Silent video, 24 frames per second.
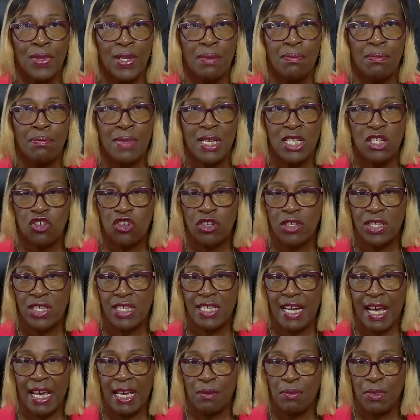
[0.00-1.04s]
mission
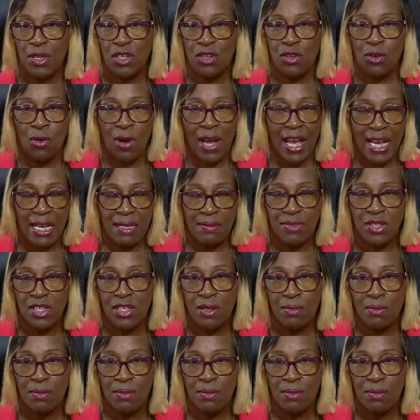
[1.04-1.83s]
statement, your aims and